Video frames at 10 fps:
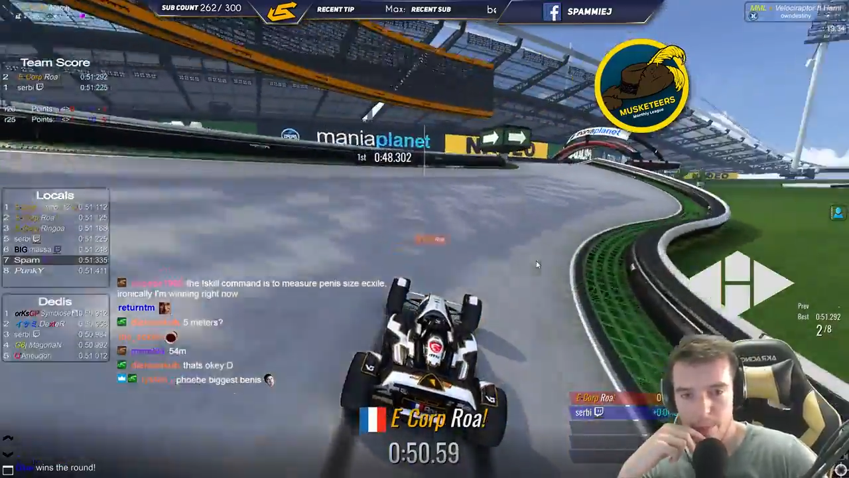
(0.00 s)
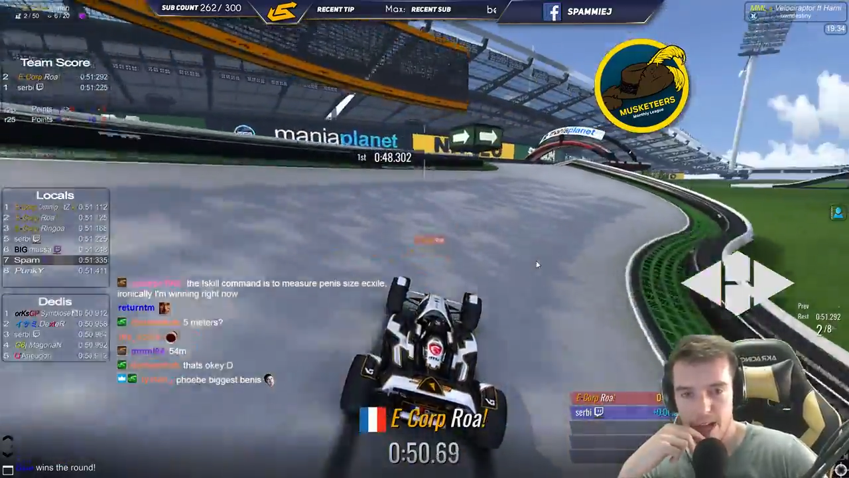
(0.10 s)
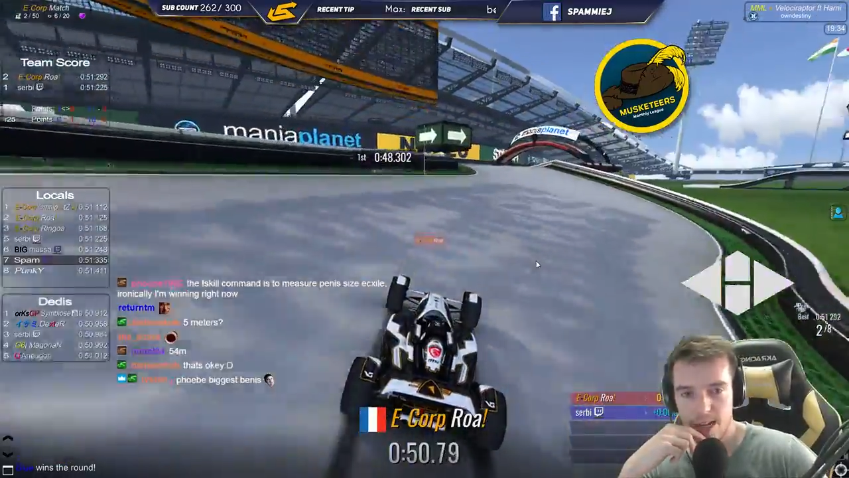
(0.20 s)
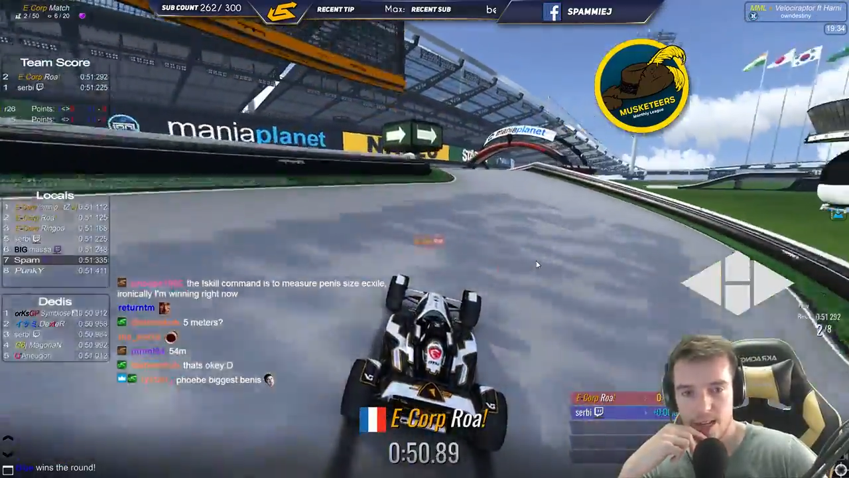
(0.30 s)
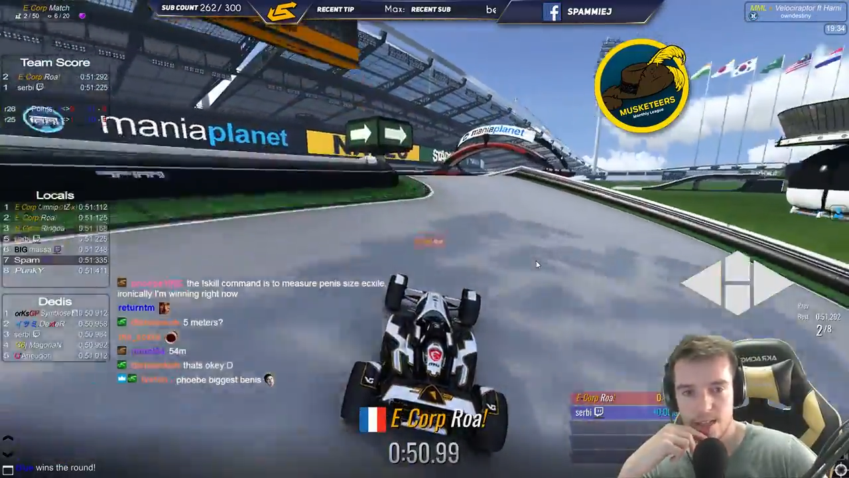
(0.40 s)

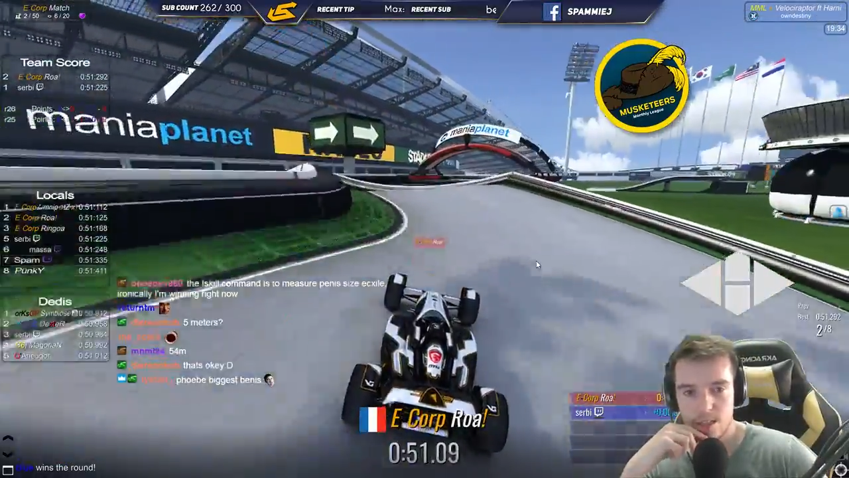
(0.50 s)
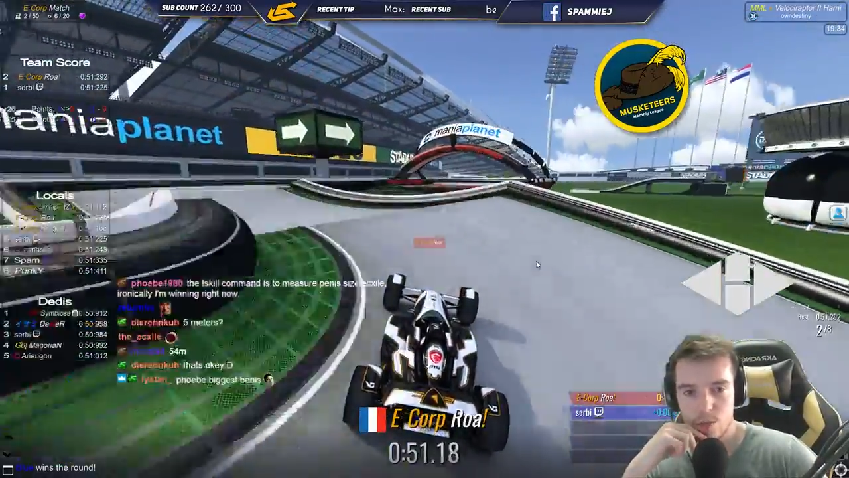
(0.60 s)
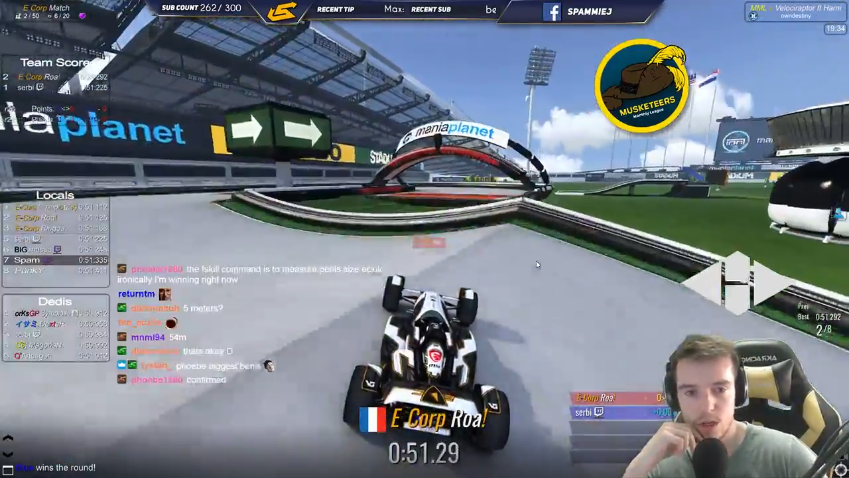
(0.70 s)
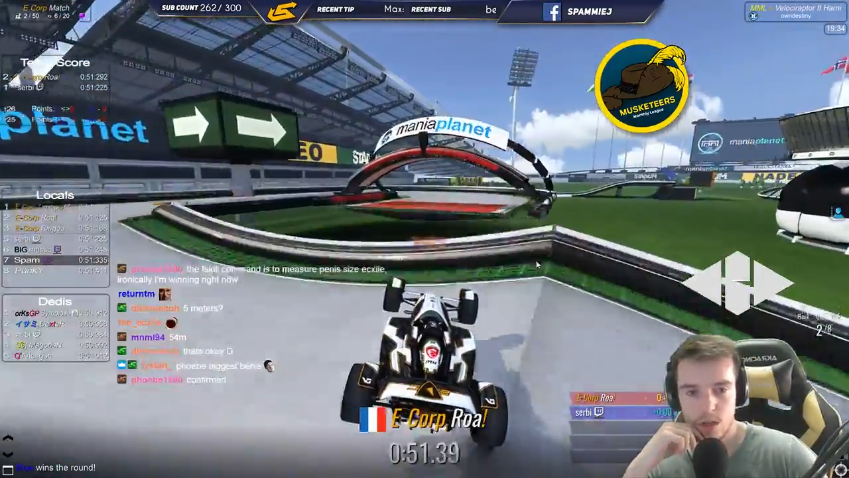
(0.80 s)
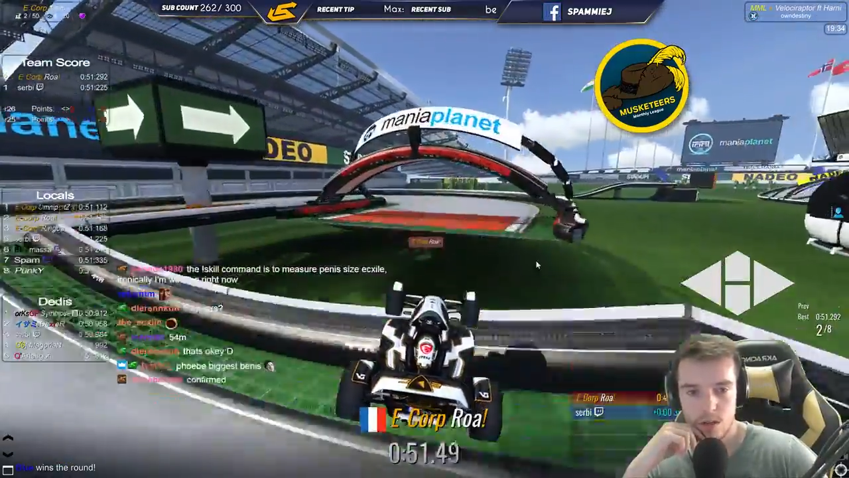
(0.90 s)
bad line as
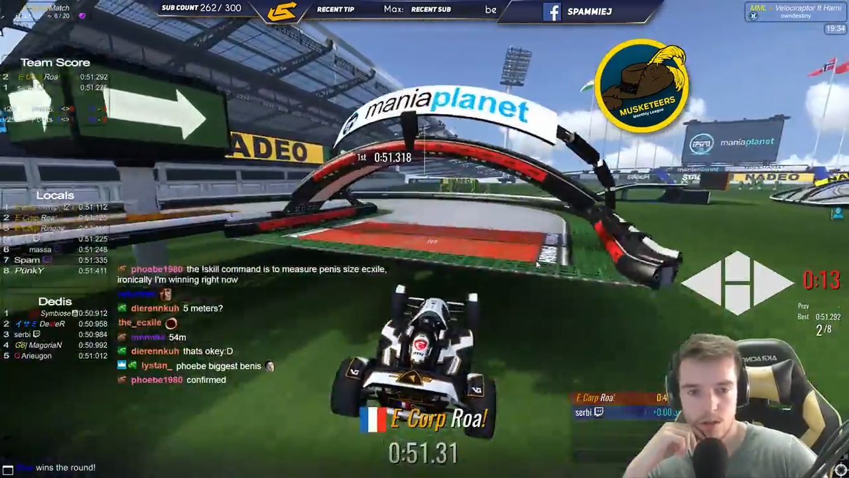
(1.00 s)
well.